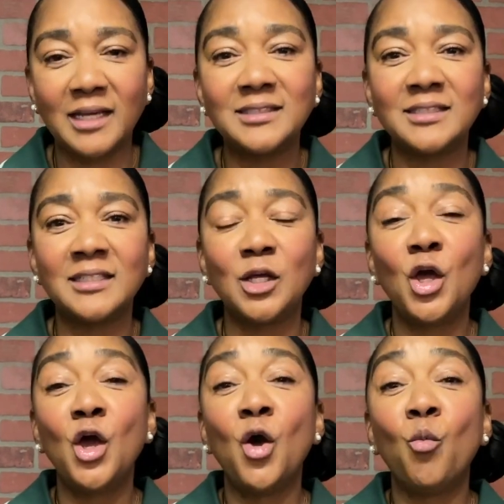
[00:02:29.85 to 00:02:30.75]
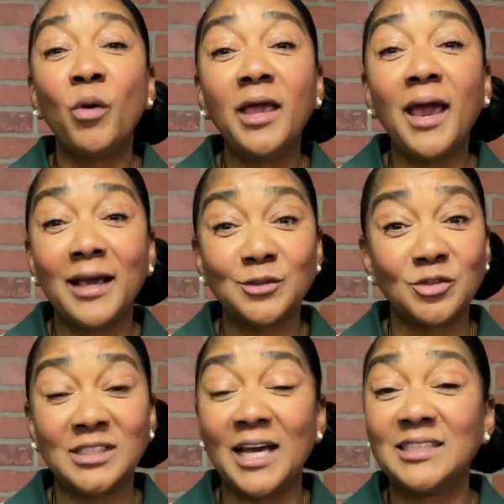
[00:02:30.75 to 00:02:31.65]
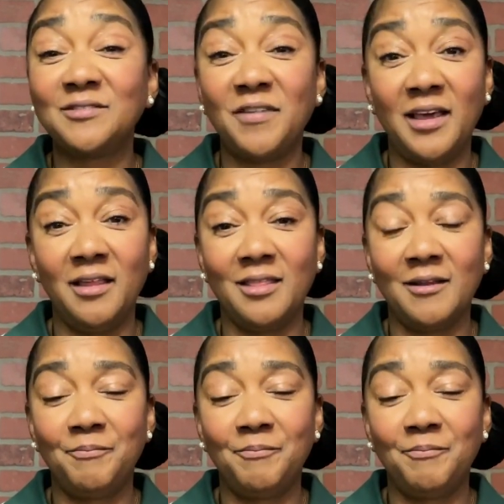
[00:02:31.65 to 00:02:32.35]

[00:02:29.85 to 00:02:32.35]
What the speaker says: I said, we exercise faith